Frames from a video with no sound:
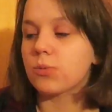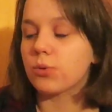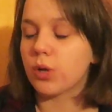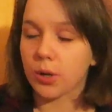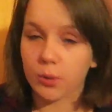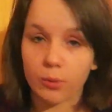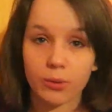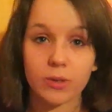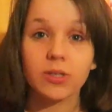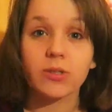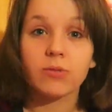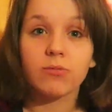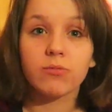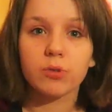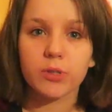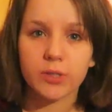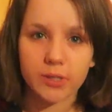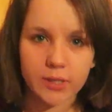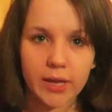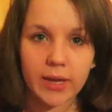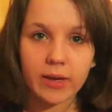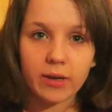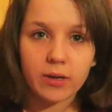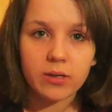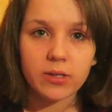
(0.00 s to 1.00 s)
I would
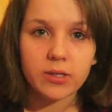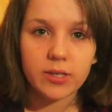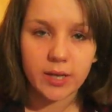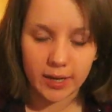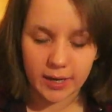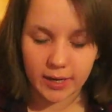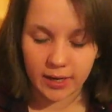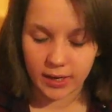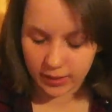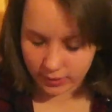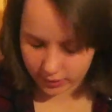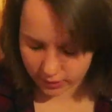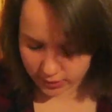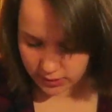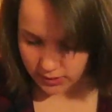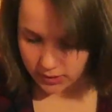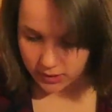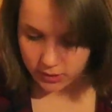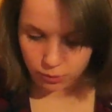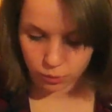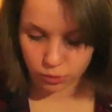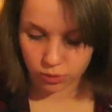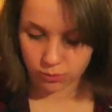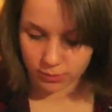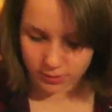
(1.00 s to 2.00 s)
resent taking this
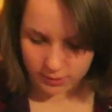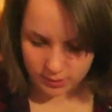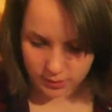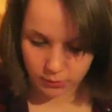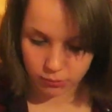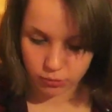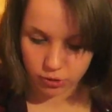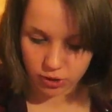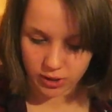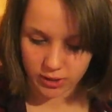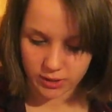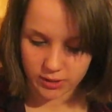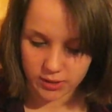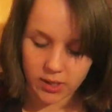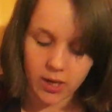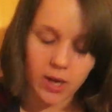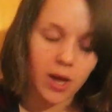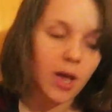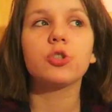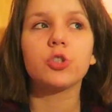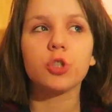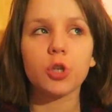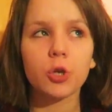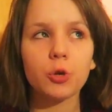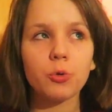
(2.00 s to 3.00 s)
as one of my subjects.
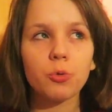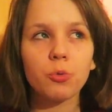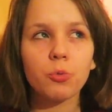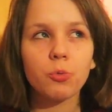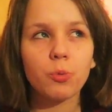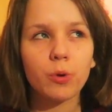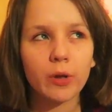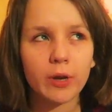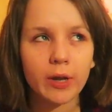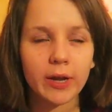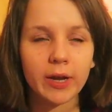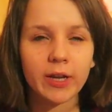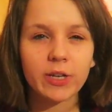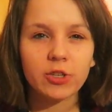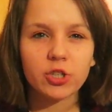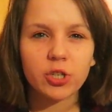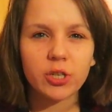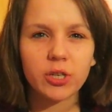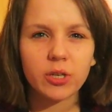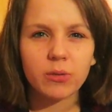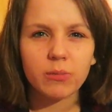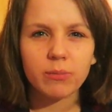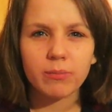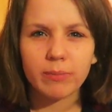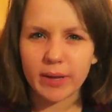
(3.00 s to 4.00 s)
So when I
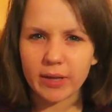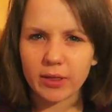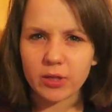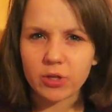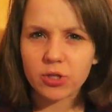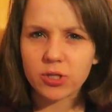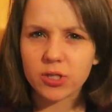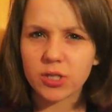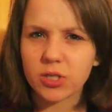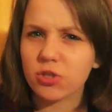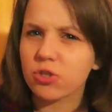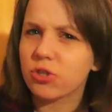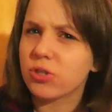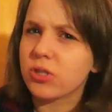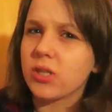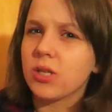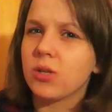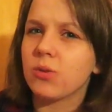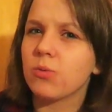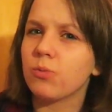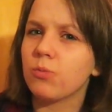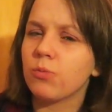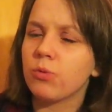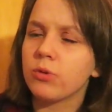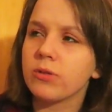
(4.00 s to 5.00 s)
actually made those decisions,
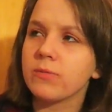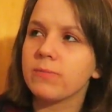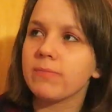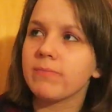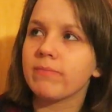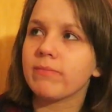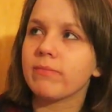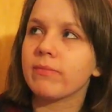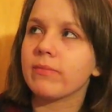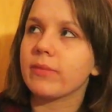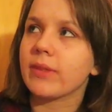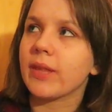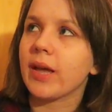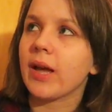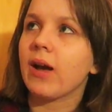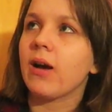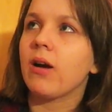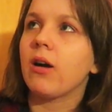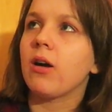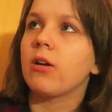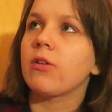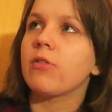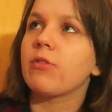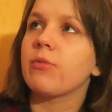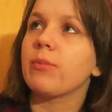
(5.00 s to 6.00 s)
it wasn't that
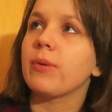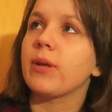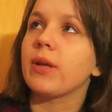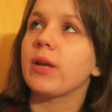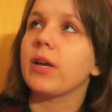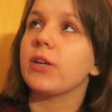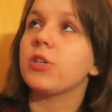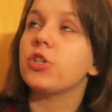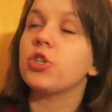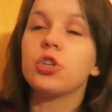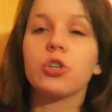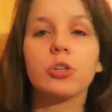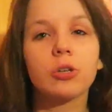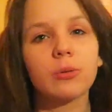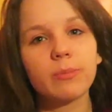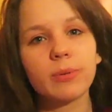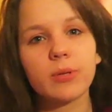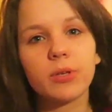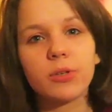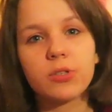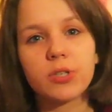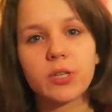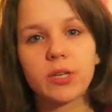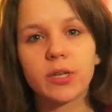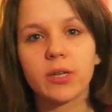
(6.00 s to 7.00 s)
hard for me. I took
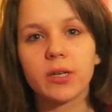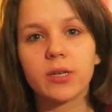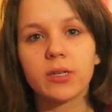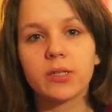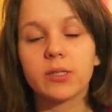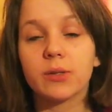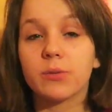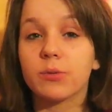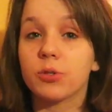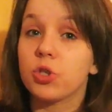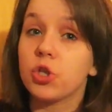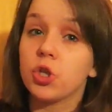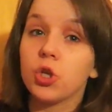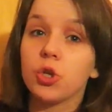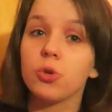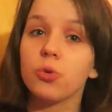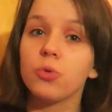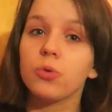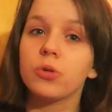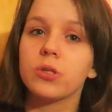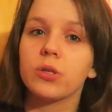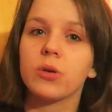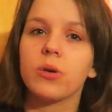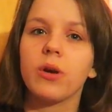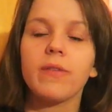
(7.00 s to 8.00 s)
computing because it was
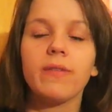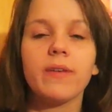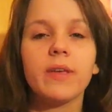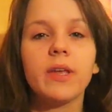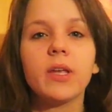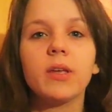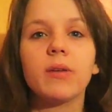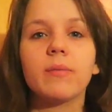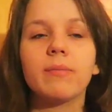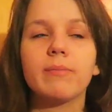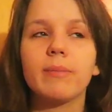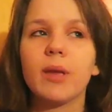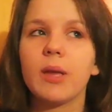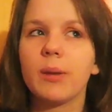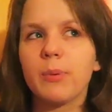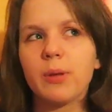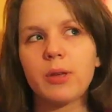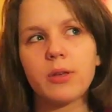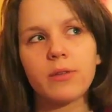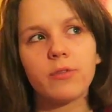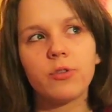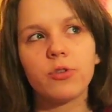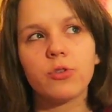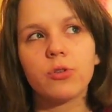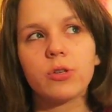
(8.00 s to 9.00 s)
new, so I think maybe
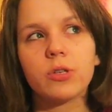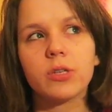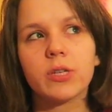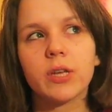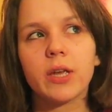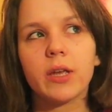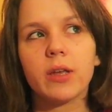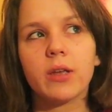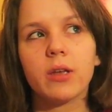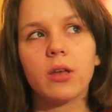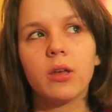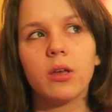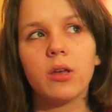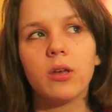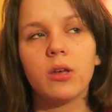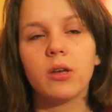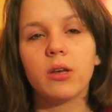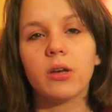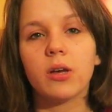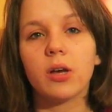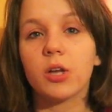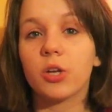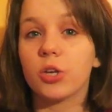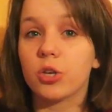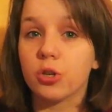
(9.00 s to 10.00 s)
if you can take
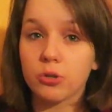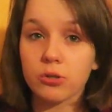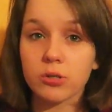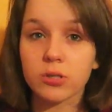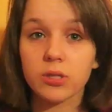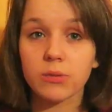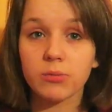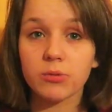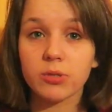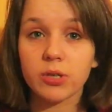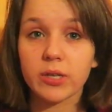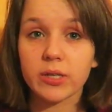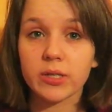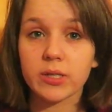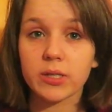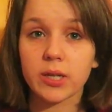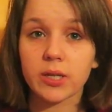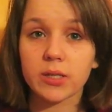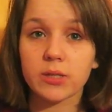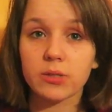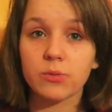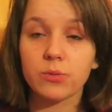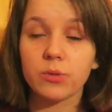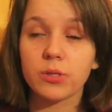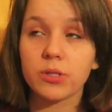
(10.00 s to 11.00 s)
a new subject,
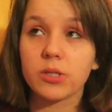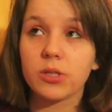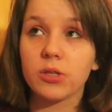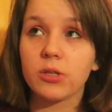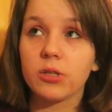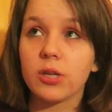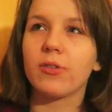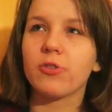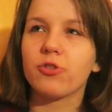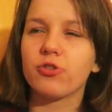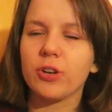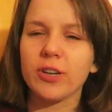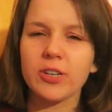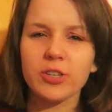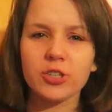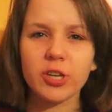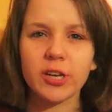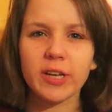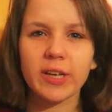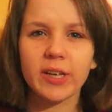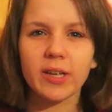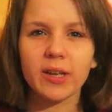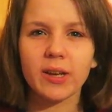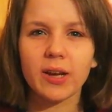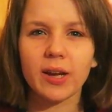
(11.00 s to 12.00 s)
that's always good.
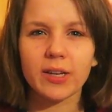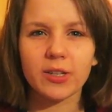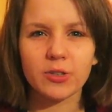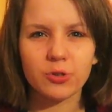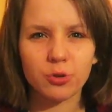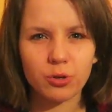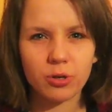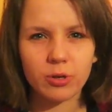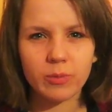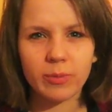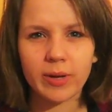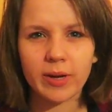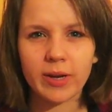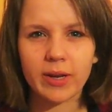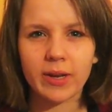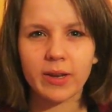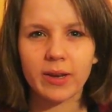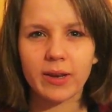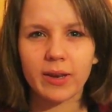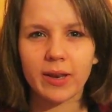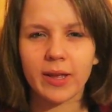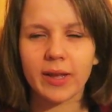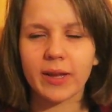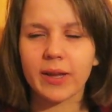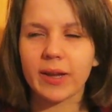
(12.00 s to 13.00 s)
Strangely, I talk about
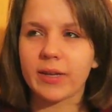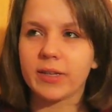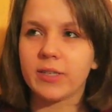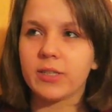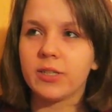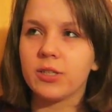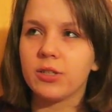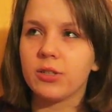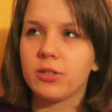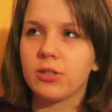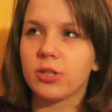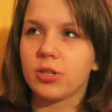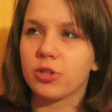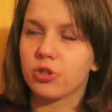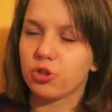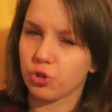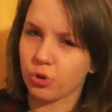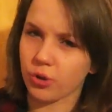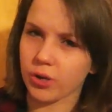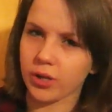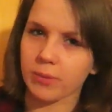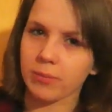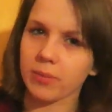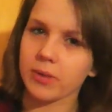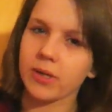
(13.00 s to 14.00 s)
it like I didn't
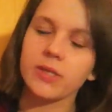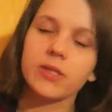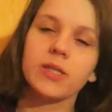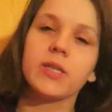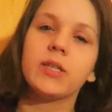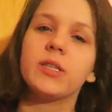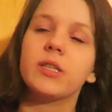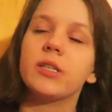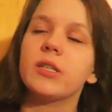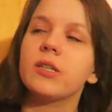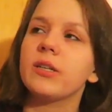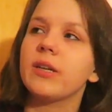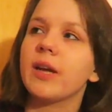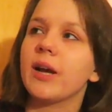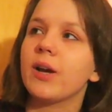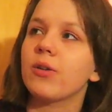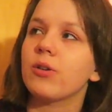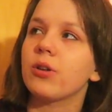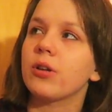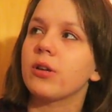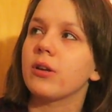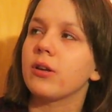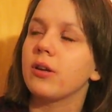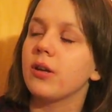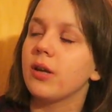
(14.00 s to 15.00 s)
enjoy it because I did
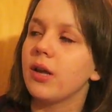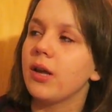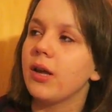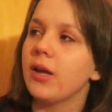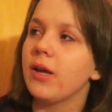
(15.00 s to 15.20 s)
encounter